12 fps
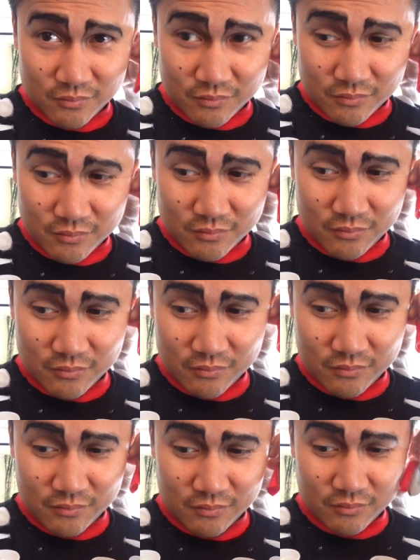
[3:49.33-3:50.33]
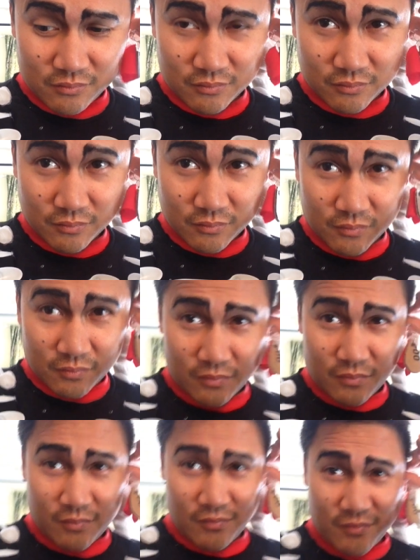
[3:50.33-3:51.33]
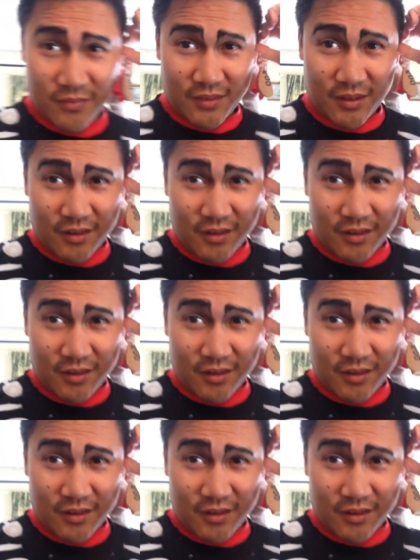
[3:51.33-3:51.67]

[no speech]